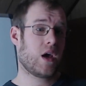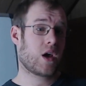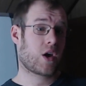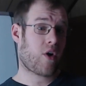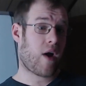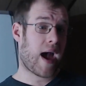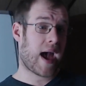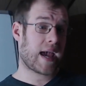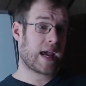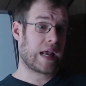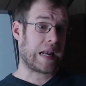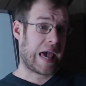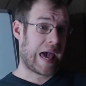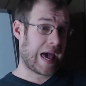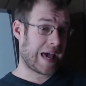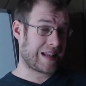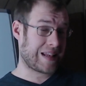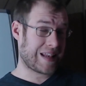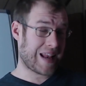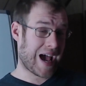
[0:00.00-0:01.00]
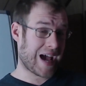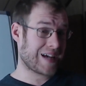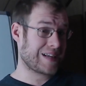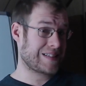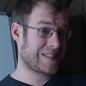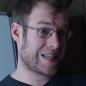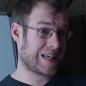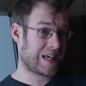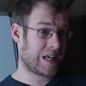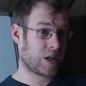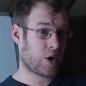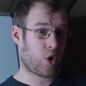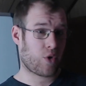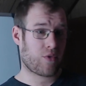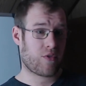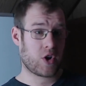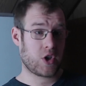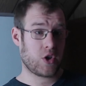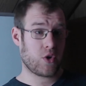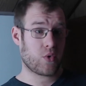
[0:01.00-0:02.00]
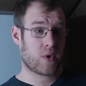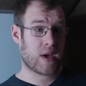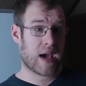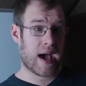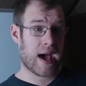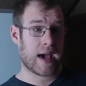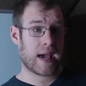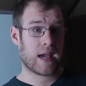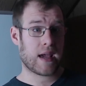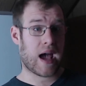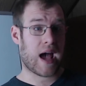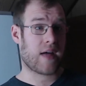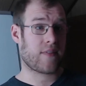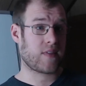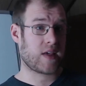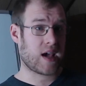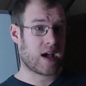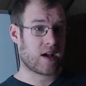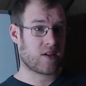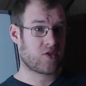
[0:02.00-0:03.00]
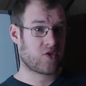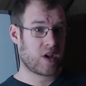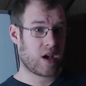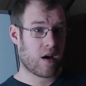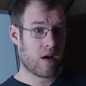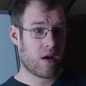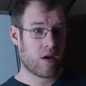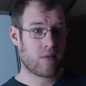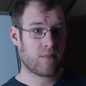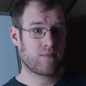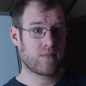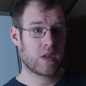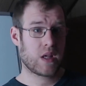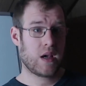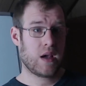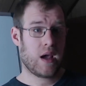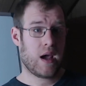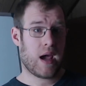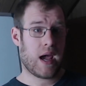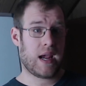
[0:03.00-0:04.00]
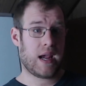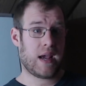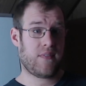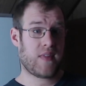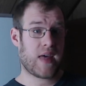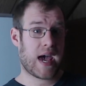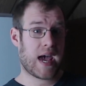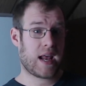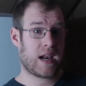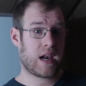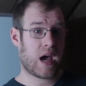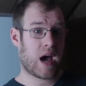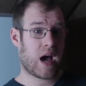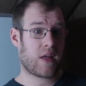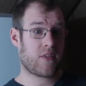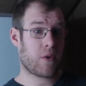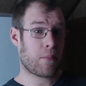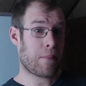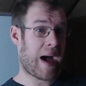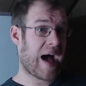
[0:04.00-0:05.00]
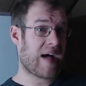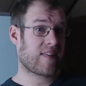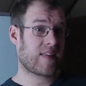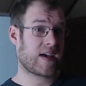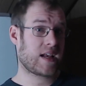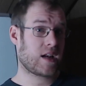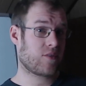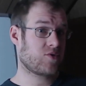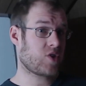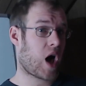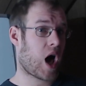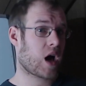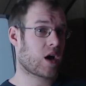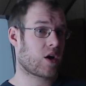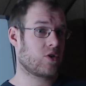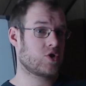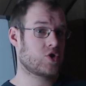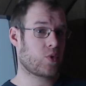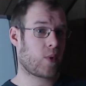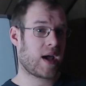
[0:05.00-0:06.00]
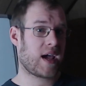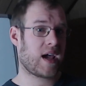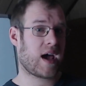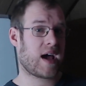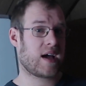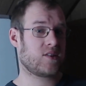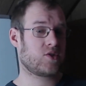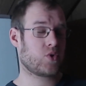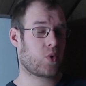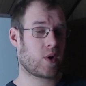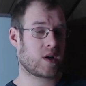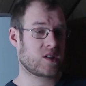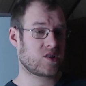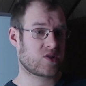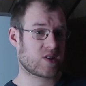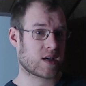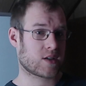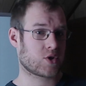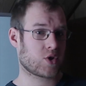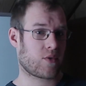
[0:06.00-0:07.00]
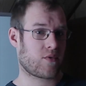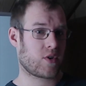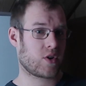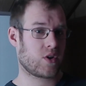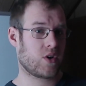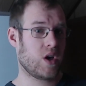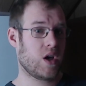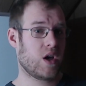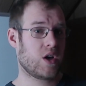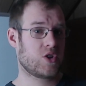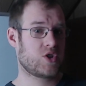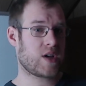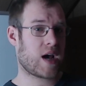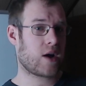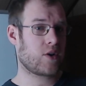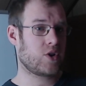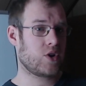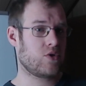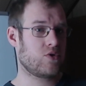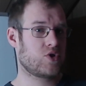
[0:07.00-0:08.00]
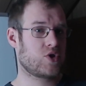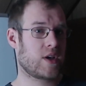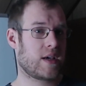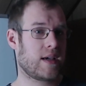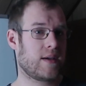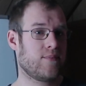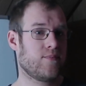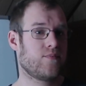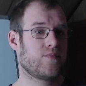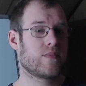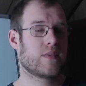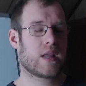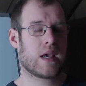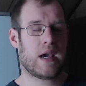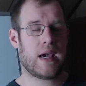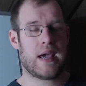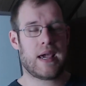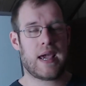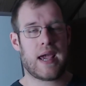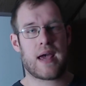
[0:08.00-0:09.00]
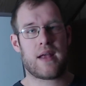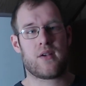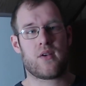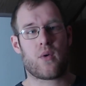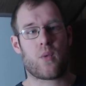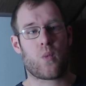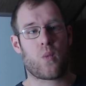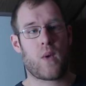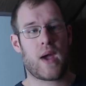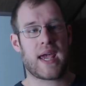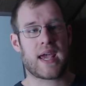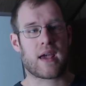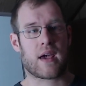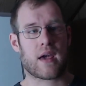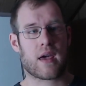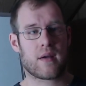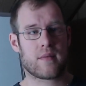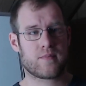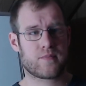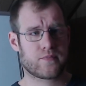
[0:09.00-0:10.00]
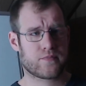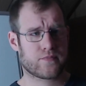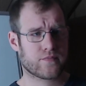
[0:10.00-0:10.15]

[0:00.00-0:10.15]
Cryin ahead nineteen over Yukai on the Azir, and then uh, the bot lane of Doggo Zhue ahead twenty-six over Zhao Yuzhi and Wink.